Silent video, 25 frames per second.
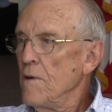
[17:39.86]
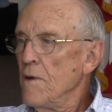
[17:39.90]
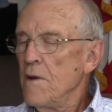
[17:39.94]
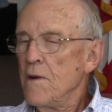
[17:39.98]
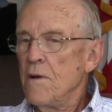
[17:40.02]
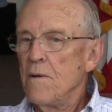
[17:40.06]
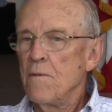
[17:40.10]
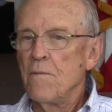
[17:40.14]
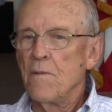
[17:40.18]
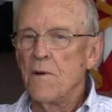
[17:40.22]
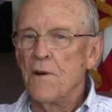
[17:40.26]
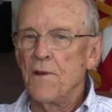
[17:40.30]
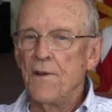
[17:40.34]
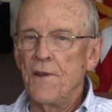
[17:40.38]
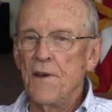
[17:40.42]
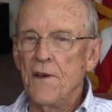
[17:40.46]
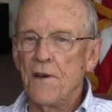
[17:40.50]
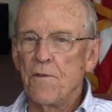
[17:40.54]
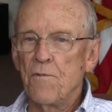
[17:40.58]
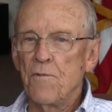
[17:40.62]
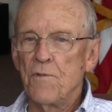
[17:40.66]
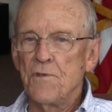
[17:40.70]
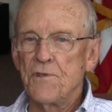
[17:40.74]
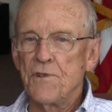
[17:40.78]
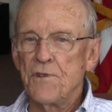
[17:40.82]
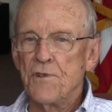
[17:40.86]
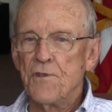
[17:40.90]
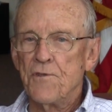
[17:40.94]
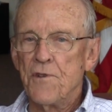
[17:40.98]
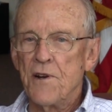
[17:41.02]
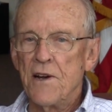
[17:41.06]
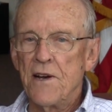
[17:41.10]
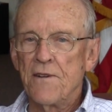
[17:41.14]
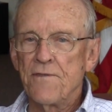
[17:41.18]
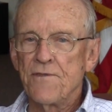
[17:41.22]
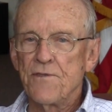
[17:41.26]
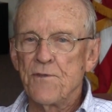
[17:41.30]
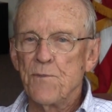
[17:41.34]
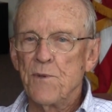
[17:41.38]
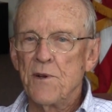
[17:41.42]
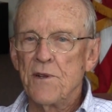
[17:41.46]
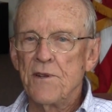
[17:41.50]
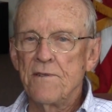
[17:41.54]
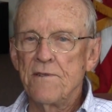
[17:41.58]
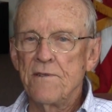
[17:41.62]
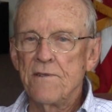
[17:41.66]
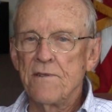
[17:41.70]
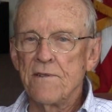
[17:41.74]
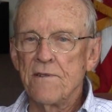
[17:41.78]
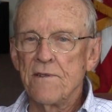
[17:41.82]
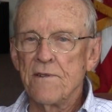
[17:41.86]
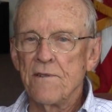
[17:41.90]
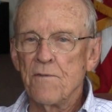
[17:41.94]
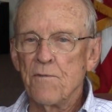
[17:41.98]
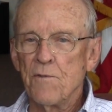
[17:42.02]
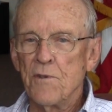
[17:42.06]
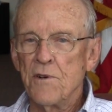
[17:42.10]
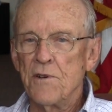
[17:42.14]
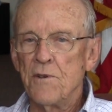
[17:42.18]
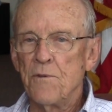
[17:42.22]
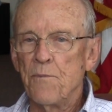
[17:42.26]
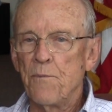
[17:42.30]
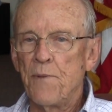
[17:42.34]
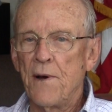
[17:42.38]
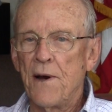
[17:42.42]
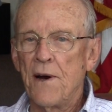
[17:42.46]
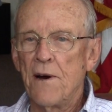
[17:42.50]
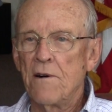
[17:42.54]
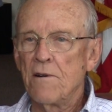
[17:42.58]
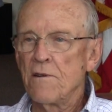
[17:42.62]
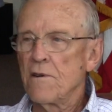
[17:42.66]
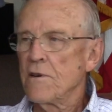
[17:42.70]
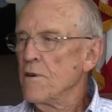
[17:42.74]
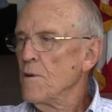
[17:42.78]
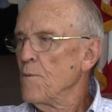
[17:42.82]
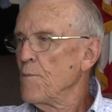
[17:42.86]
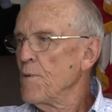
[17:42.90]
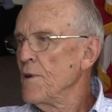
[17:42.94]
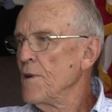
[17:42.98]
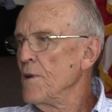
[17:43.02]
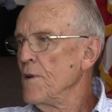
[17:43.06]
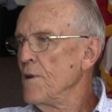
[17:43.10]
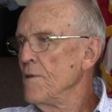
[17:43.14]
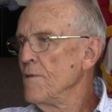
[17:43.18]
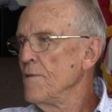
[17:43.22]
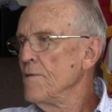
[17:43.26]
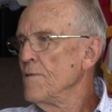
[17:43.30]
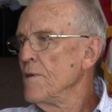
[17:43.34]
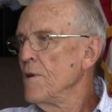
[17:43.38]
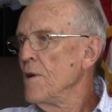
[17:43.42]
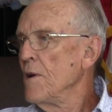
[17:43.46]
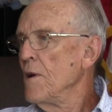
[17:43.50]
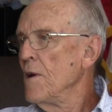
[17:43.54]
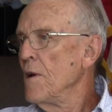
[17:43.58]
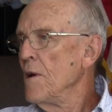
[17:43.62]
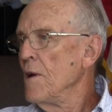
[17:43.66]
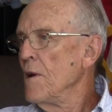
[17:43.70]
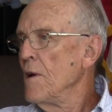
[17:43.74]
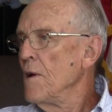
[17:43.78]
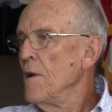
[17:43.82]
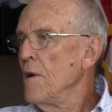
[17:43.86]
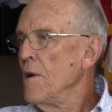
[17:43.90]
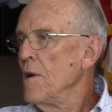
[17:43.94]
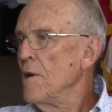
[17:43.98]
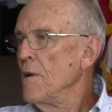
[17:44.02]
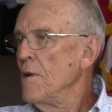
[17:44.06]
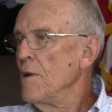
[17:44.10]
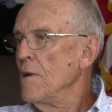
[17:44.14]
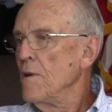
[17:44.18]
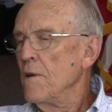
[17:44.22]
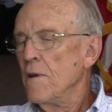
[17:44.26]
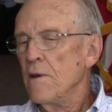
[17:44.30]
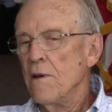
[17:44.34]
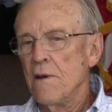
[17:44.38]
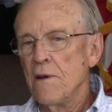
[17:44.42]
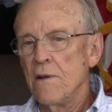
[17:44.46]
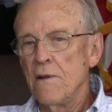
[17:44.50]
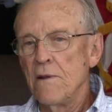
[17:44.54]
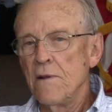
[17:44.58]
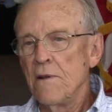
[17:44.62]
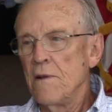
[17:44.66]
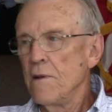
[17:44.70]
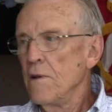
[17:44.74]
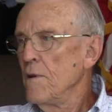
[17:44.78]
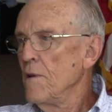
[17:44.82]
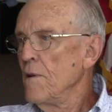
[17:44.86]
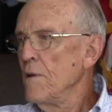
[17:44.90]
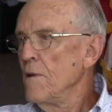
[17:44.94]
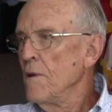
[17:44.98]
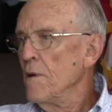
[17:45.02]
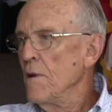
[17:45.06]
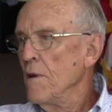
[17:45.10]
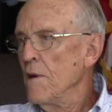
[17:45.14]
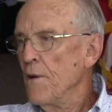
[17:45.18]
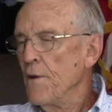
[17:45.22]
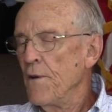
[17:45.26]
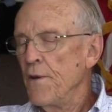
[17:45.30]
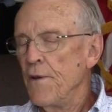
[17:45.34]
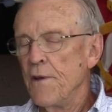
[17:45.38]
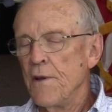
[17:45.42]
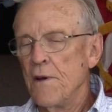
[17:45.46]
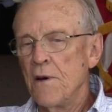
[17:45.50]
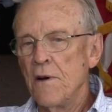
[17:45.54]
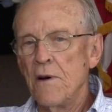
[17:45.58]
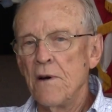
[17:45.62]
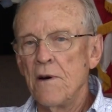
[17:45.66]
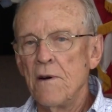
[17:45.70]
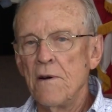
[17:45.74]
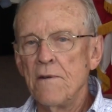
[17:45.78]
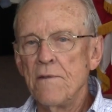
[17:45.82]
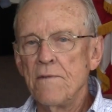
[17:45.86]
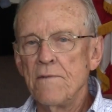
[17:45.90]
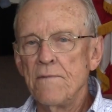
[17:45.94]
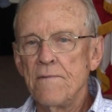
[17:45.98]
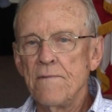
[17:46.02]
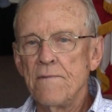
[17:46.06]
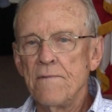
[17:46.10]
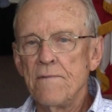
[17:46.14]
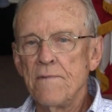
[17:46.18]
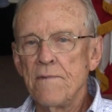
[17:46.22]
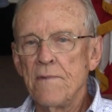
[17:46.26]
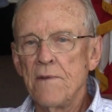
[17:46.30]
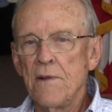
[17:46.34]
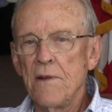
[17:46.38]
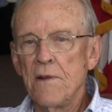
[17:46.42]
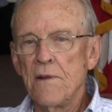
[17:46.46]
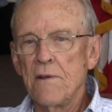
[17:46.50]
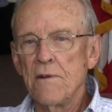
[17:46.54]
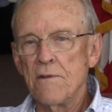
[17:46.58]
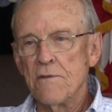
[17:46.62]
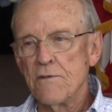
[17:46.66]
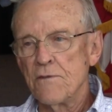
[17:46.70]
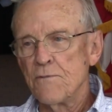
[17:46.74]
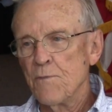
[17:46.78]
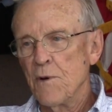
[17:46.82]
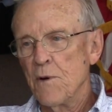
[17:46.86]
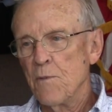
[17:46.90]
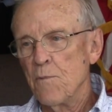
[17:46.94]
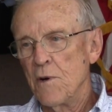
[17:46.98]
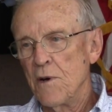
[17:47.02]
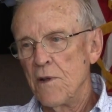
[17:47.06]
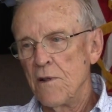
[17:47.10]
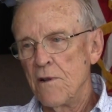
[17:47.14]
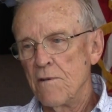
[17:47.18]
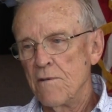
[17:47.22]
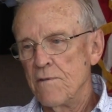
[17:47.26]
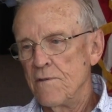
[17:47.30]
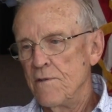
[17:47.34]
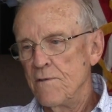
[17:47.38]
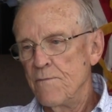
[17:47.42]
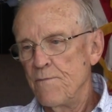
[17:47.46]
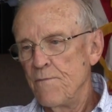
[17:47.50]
living? My dad was a draftsman, at William Powell Company. Oh, and, sure. And uh, of course, my mother.